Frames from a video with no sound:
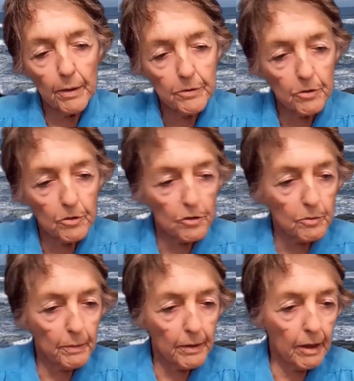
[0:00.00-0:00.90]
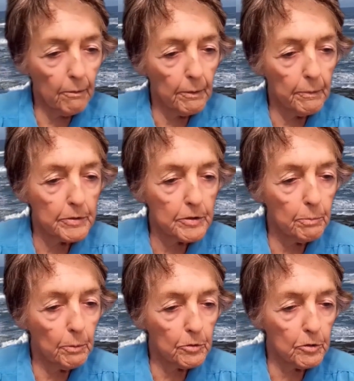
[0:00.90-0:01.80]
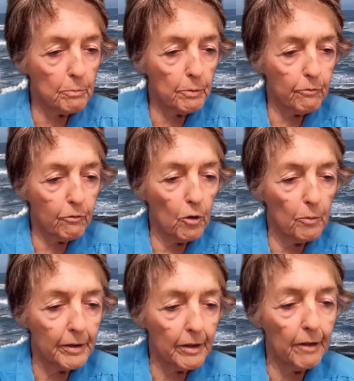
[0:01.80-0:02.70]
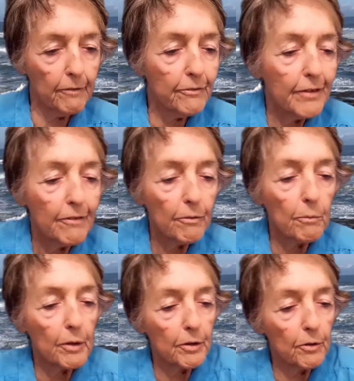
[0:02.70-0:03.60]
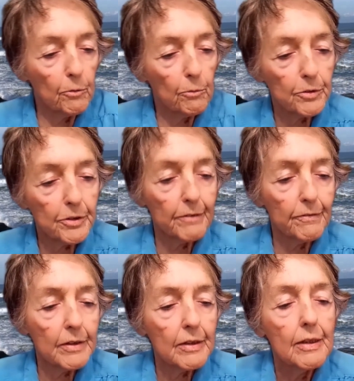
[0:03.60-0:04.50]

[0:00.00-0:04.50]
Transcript: messages about how he was supposed to perform in life from what you received?